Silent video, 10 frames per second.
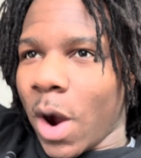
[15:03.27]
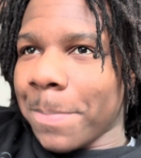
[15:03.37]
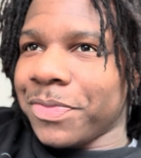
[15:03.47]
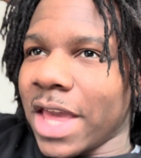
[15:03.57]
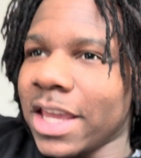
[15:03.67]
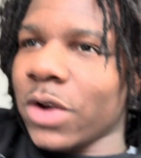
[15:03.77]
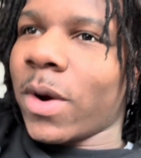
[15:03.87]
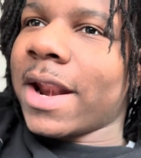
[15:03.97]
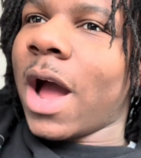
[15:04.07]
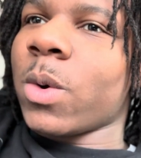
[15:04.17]
I'm thinking
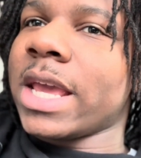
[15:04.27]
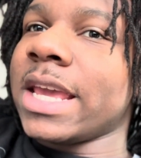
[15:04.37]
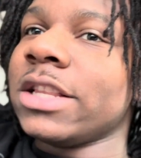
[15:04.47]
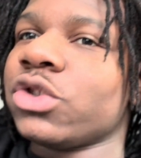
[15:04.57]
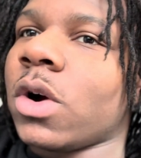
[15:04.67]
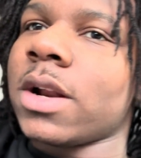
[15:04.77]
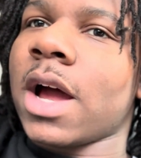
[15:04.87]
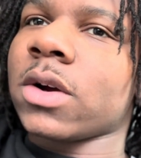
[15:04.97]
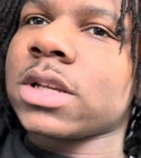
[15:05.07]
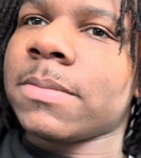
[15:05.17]
right now in
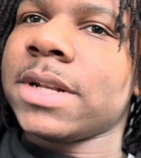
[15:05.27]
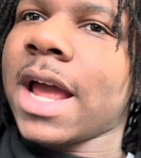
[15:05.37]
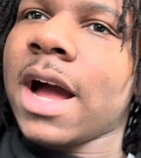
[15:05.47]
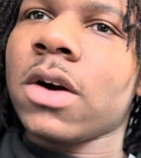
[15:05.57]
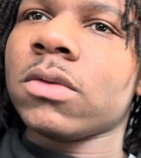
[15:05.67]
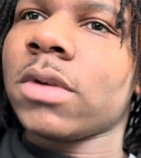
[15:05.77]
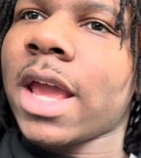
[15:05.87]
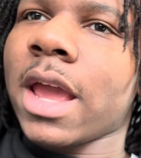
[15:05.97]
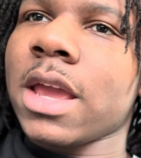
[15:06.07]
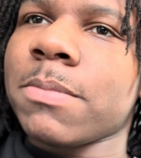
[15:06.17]
drawdown because I'm down
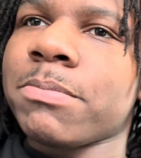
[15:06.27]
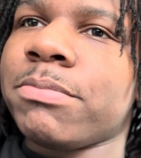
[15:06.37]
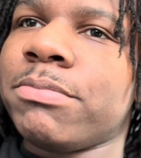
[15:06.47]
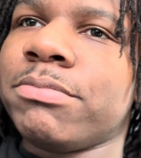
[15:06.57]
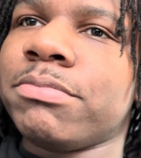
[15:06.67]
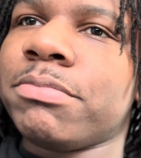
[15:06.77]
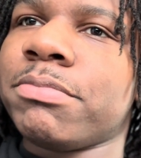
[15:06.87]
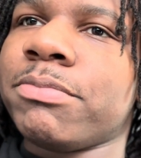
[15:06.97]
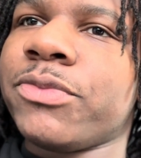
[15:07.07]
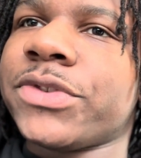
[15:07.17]

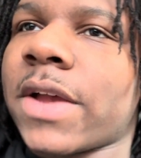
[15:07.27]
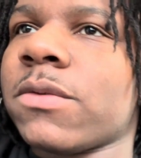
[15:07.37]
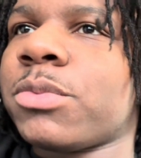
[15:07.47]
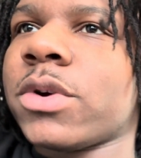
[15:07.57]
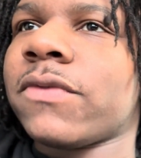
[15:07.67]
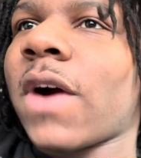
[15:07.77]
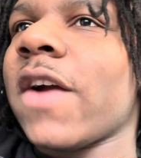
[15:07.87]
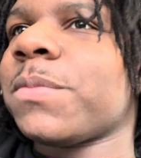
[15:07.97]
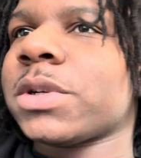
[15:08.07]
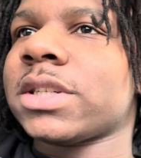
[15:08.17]

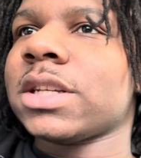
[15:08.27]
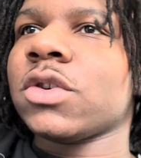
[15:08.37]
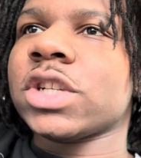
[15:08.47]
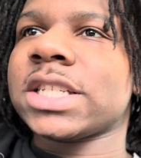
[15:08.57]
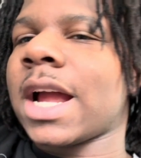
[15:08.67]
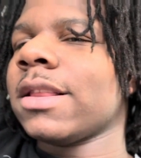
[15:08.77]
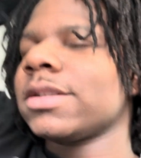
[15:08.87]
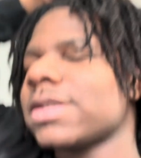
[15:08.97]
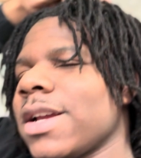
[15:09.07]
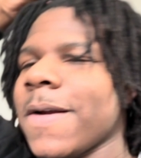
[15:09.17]
7.5% on the
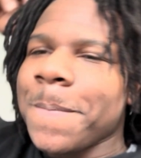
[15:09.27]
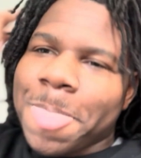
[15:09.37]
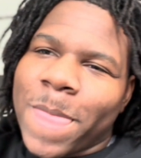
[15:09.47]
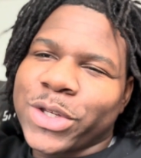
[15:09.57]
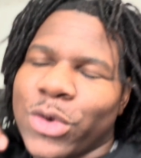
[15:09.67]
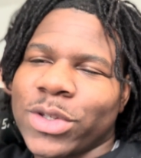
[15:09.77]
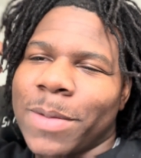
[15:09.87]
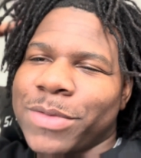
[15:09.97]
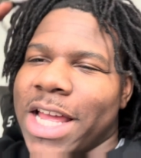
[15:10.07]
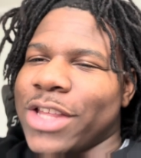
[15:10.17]
challenge. So
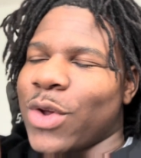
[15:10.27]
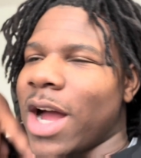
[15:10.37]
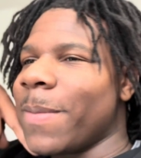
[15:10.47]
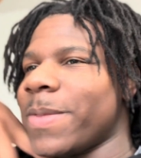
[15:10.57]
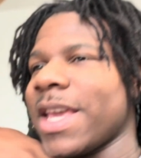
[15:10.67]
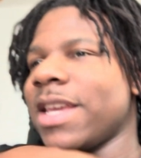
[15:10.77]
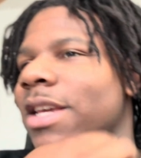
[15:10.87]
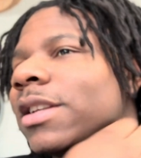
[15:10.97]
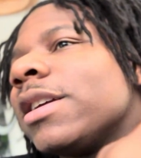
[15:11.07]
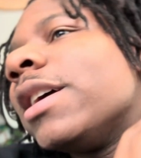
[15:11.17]
I'm telling you how I'm
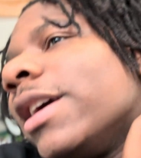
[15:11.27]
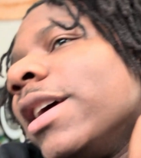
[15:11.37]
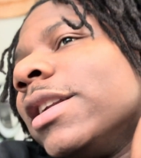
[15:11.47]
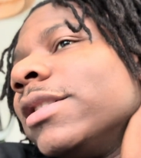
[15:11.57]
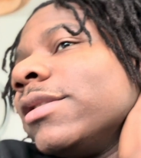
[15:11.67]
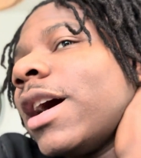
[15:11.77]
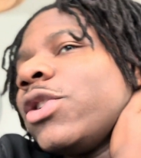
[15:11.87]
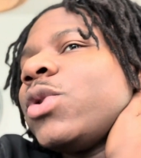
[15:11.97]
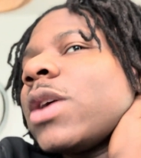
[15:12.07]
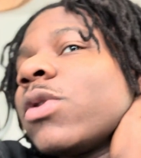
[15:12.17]
thinking, and I
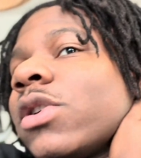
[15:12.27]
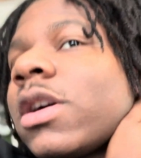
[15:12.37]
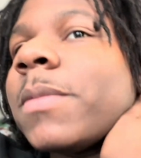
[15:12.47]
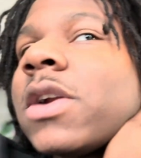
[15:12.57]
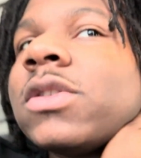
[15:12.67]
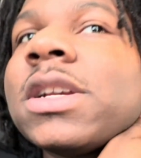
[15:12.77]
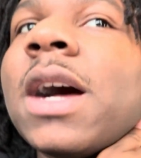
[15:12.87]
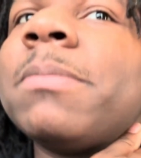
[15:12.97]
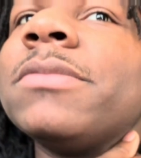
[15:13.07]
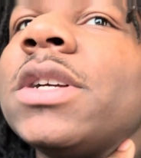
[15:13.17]
do think we're gonna come out on
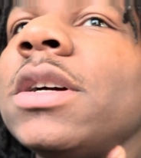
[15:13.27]
top.